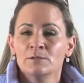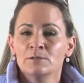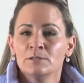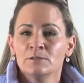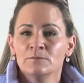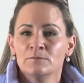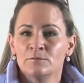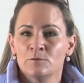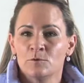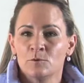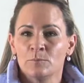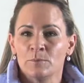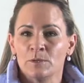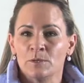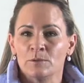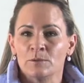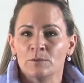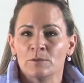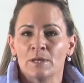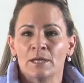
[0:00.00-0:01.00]
to inform
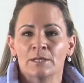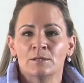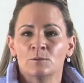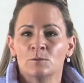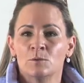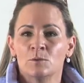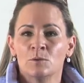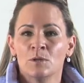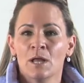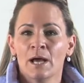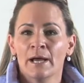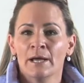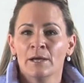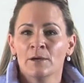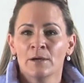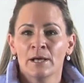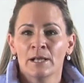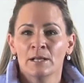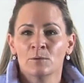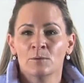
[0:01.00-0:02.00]
you that all
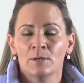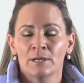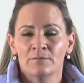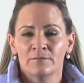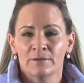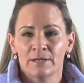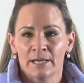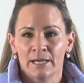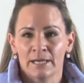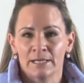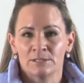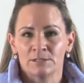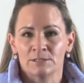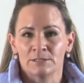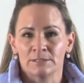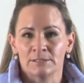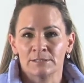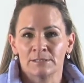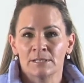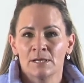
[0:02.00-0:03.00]
IOL
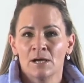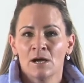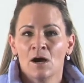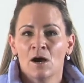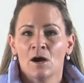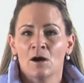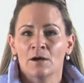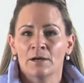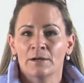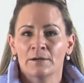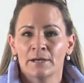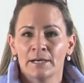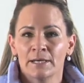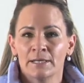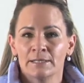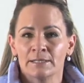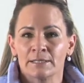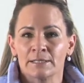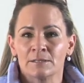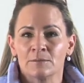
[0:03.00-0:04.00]
qualifications are
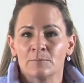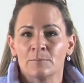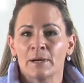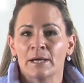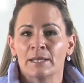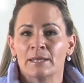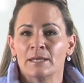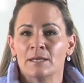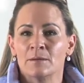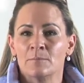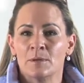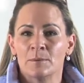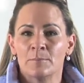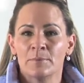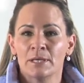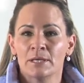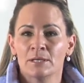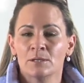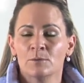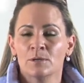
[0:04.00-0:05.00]
accredited by the
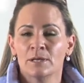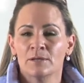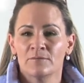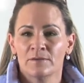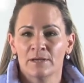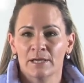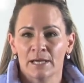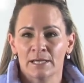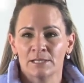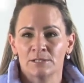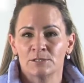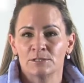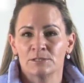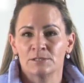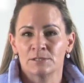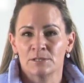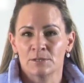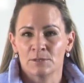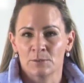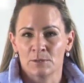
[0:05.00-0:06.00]
Namibian
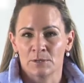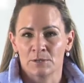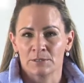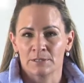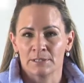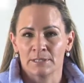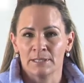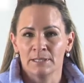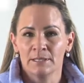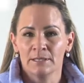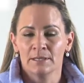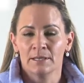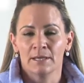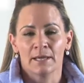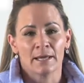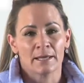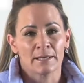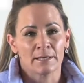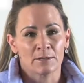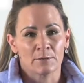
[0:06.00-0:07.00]
Qualifications Authority,
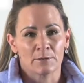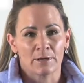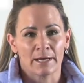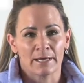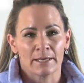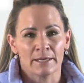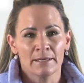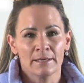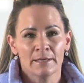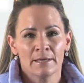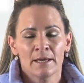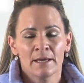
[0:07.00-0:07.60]
NQA,